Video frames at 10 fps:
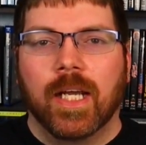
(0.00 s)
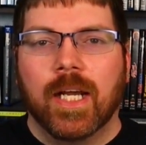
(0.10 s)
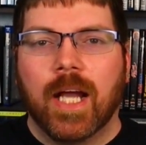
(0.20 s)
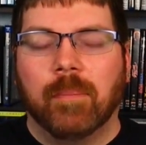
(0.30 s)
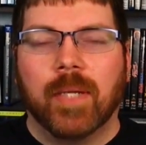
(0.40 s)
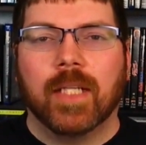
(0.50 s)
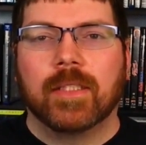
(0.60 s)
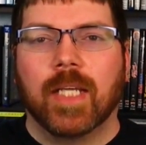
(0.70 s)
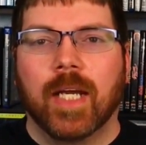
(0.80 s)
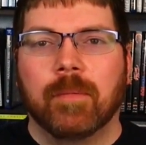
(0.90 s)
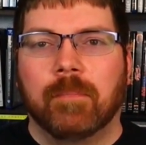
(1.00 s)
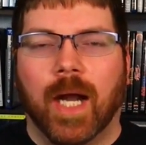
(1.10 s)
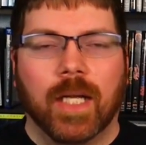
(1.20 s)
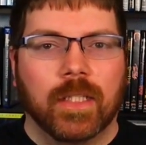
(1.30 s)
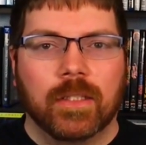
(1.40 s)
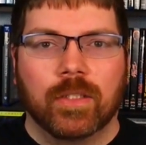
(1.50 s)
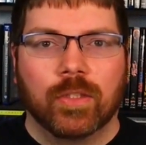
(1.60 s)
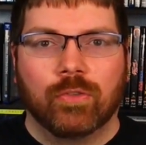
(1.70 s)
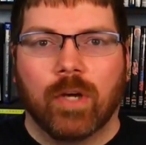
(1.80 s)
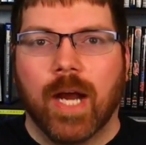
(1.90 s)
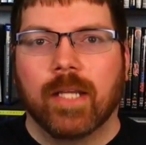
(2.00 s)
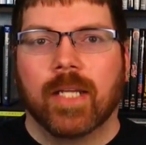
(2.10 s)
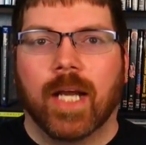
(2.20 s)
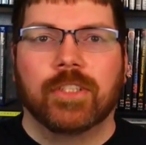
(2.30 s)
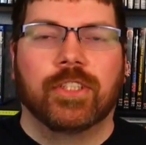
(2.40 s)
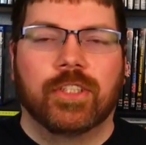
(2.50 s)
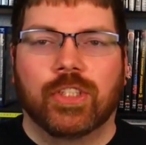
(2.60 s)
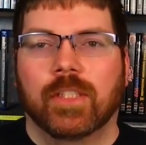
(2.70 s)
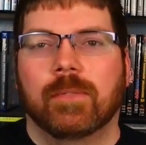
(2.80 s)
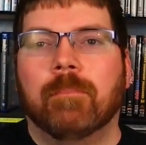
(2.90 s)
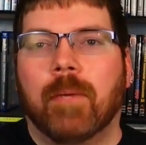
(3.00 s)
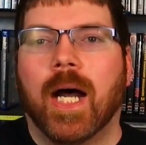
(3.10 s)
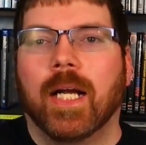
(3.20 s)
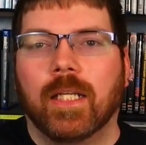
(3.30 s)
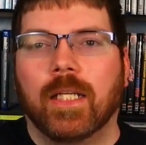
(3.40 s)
And I'm not saying my list is right, that's just my